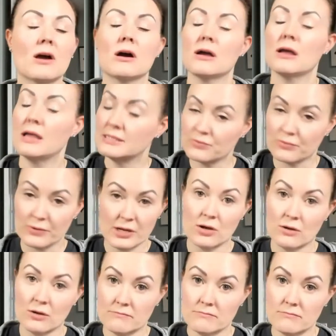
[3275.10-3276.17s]
it's
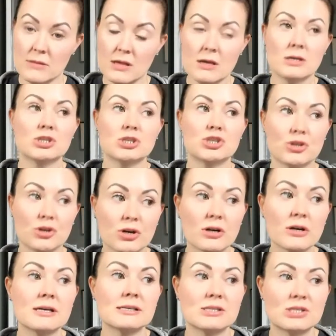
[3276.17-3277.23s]
real. Sugar
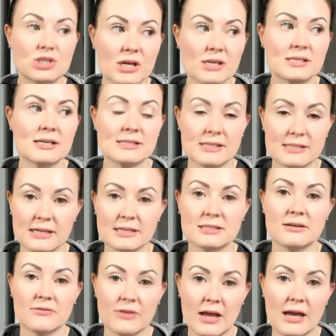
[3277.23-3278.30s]
is just as
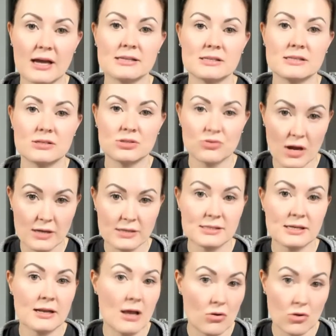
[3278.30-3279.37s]
addictive as drugs
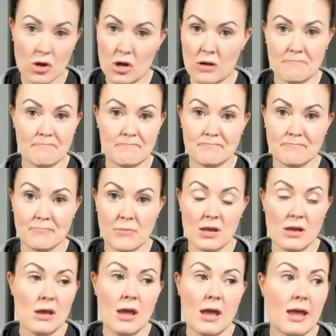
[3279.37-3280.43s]
and alcohol.
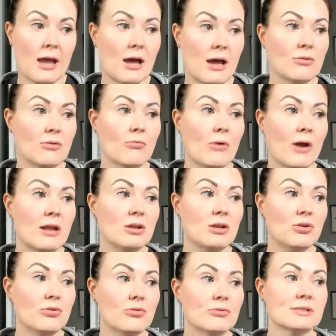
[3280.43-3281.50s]
And when
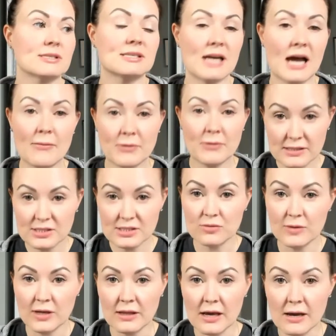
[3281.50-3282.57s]
you stop
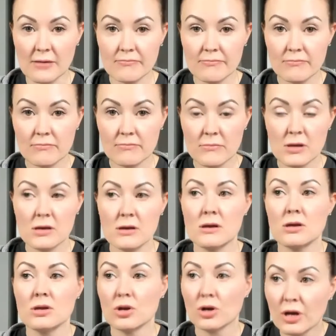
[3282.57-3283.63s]
consuming them,
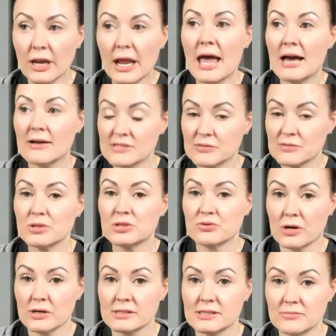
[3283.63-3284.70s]
you're going to have some
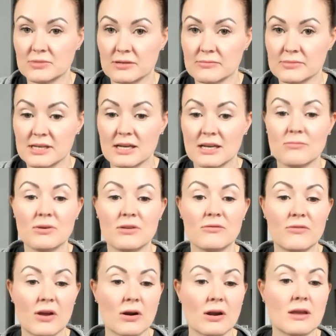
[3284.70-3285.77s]
withdrawal symptoms. It can be
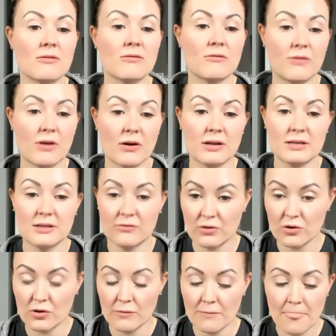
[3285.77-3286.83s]
very, very
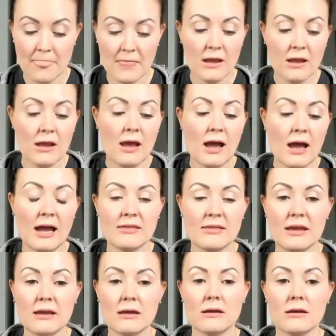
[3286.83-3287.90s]
difficult. I
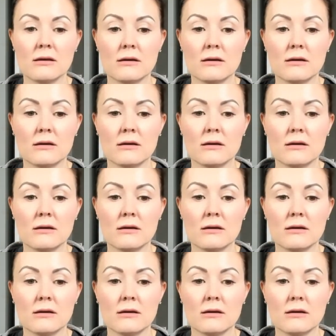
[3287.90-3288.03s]
think